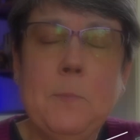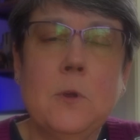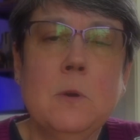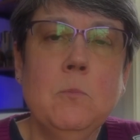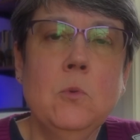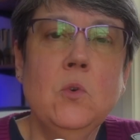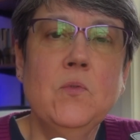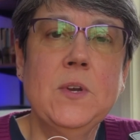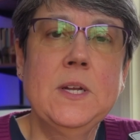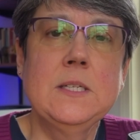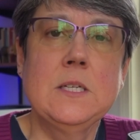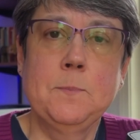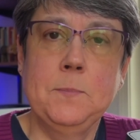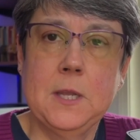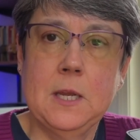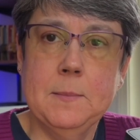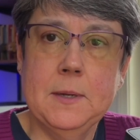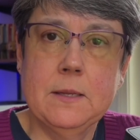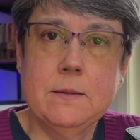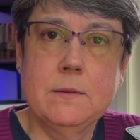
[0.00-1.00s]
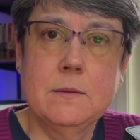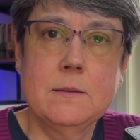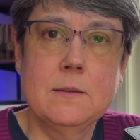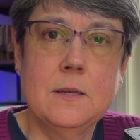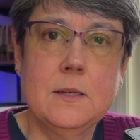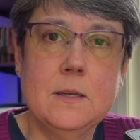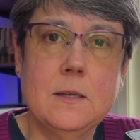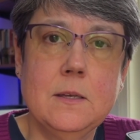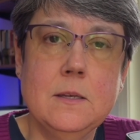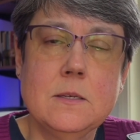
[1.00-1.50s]
are moving to Plymouth,
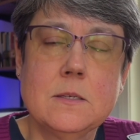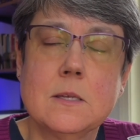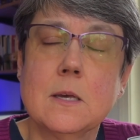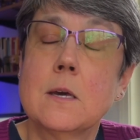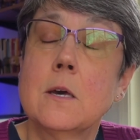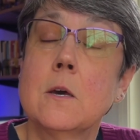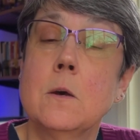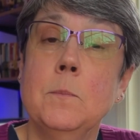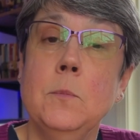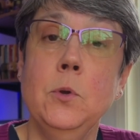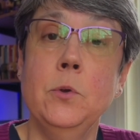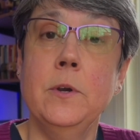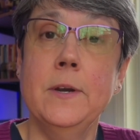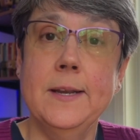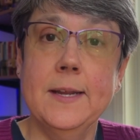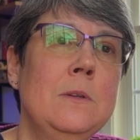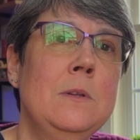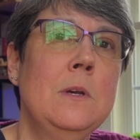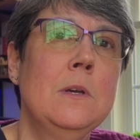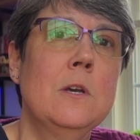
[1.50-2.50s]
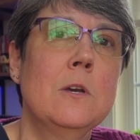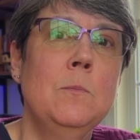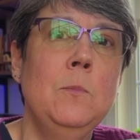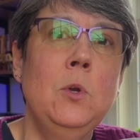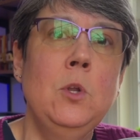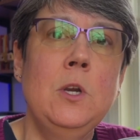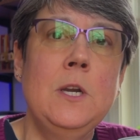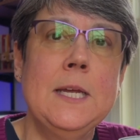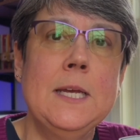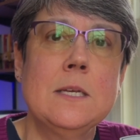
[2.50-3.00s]
is the community.
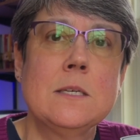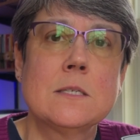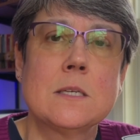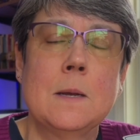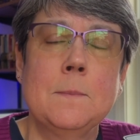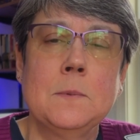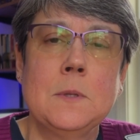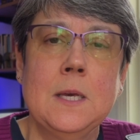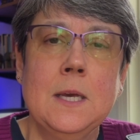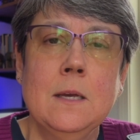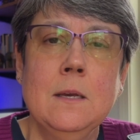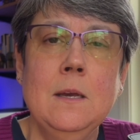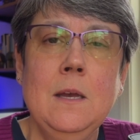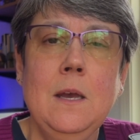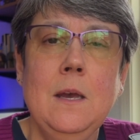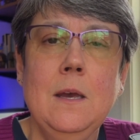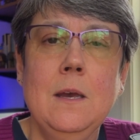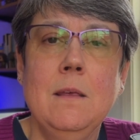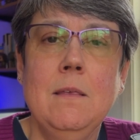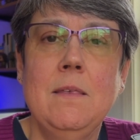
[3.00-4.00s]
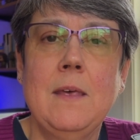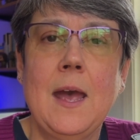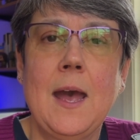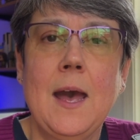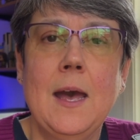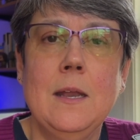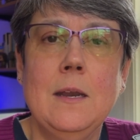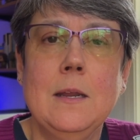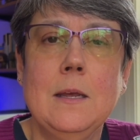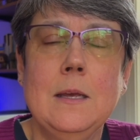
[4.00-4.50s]
Community is something
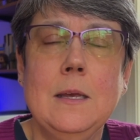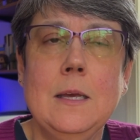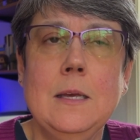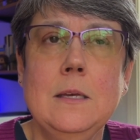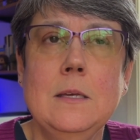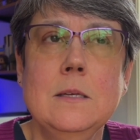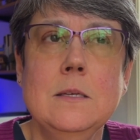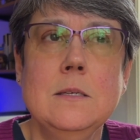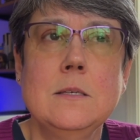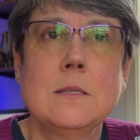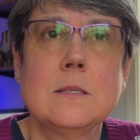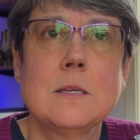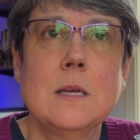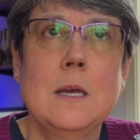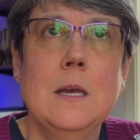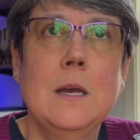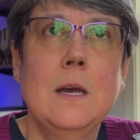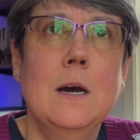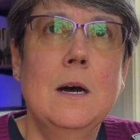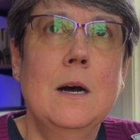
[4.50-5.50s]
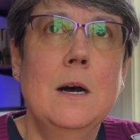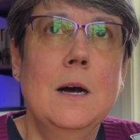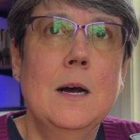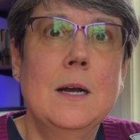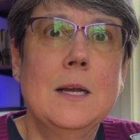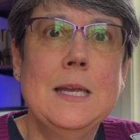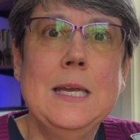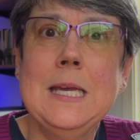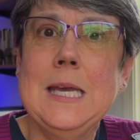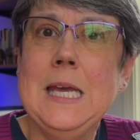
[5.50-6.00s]
that is
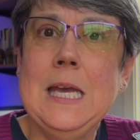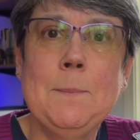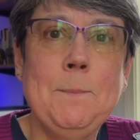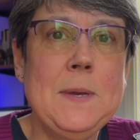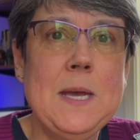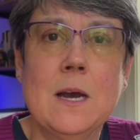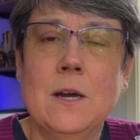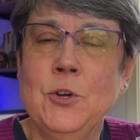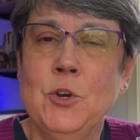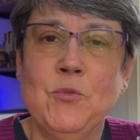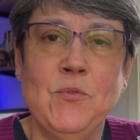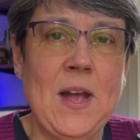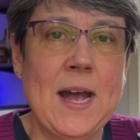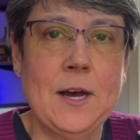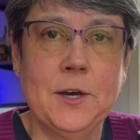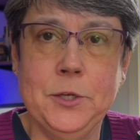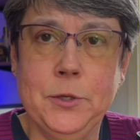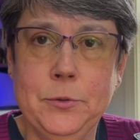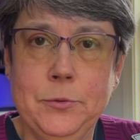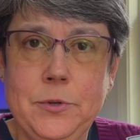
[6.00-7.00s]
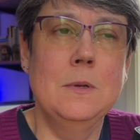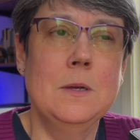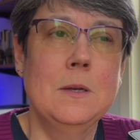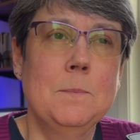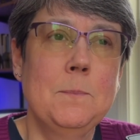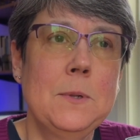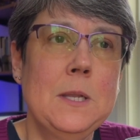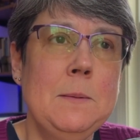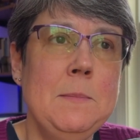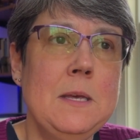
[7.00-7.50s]
it can't be undervalued.
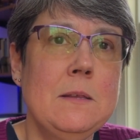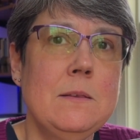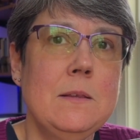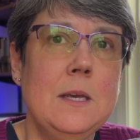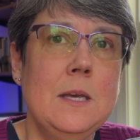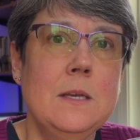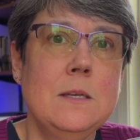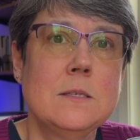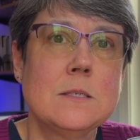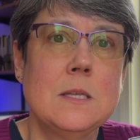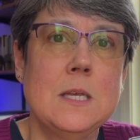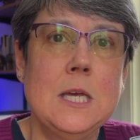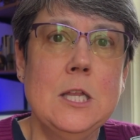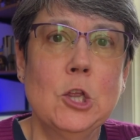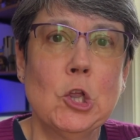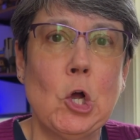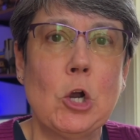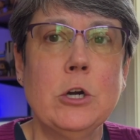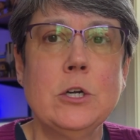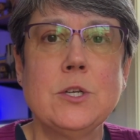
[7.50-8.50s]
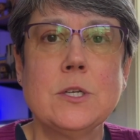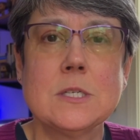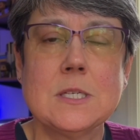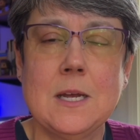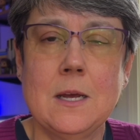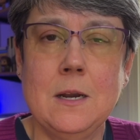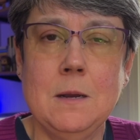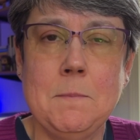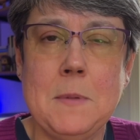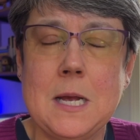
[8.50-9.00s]
Plymouth is the largest
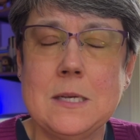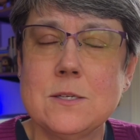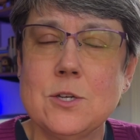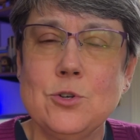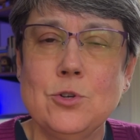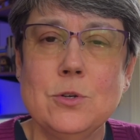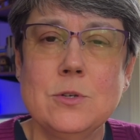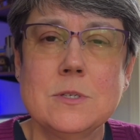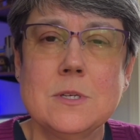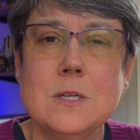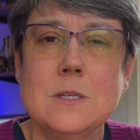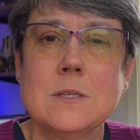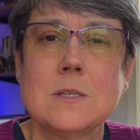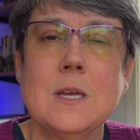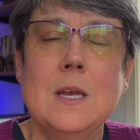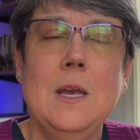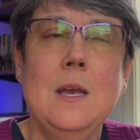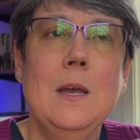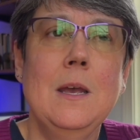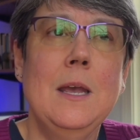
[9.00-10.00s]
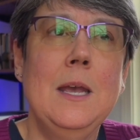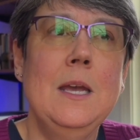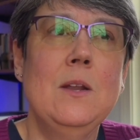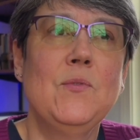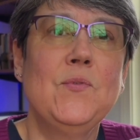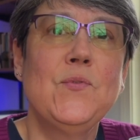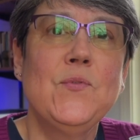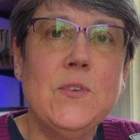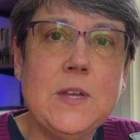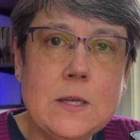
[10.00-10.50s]
town in Massachusetts.
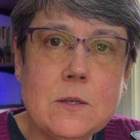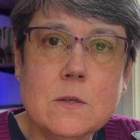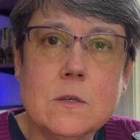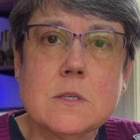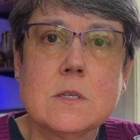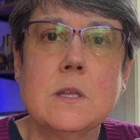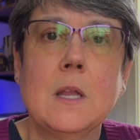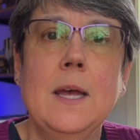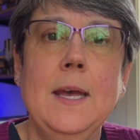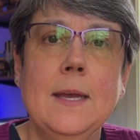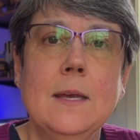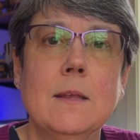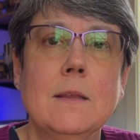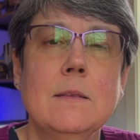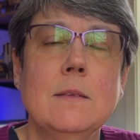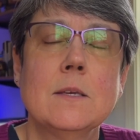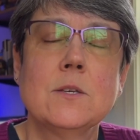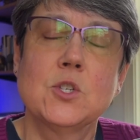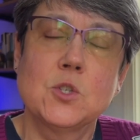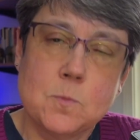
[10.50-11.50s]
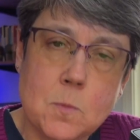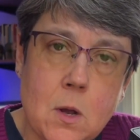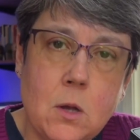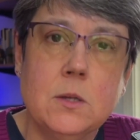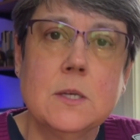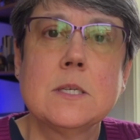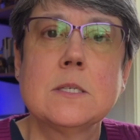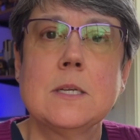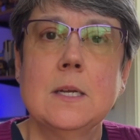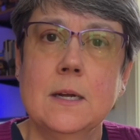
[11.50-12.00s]
It feels like the
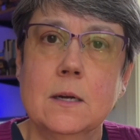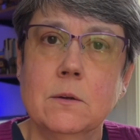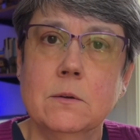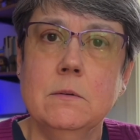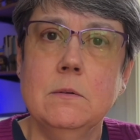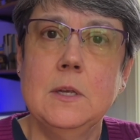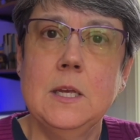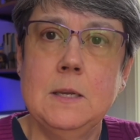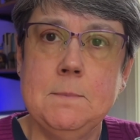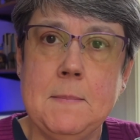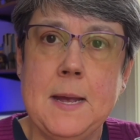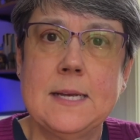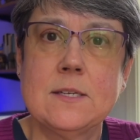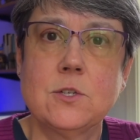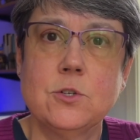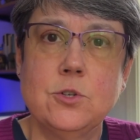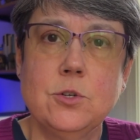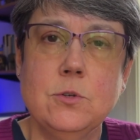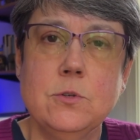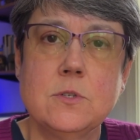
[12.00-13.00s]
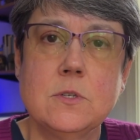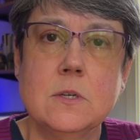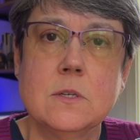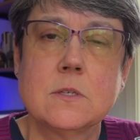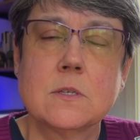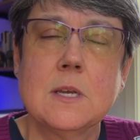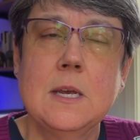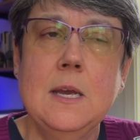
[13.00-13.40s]
smallest town in Massachusetts.